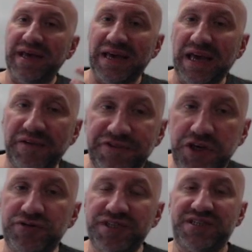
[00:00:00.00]
have
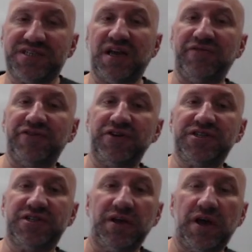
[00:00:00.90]
you discovered
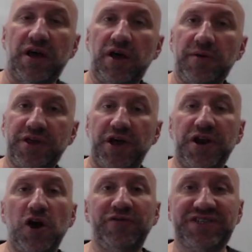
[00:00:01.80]
that an
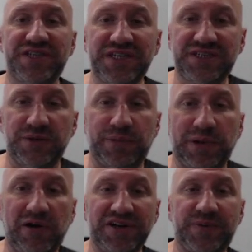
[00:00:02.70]
overseas
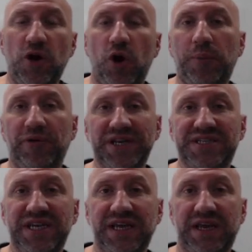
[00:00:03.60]
supplier has been
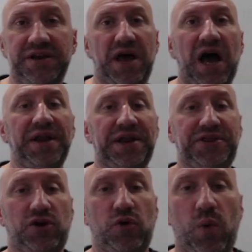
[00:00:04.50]
operating in an
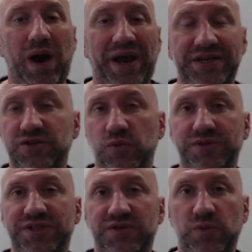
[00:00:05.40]
unethical way
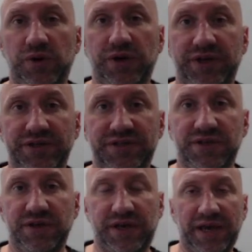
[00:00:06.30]
towards its workers?
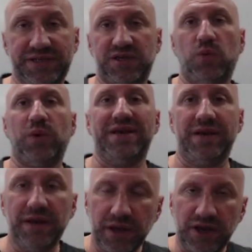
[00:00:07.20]
Okay, so we
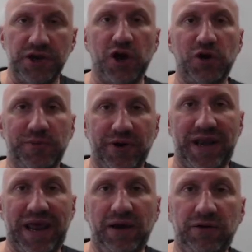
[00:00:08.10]
know by
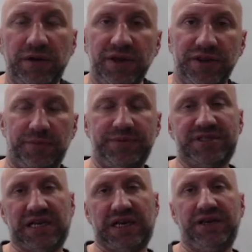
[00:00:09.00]
now that
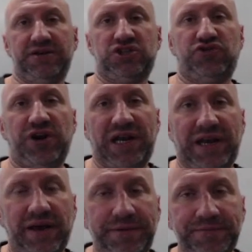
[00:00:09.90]
particularly in
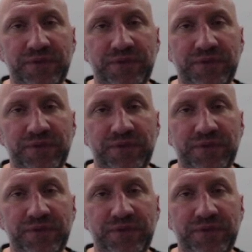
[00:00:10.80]
Australia,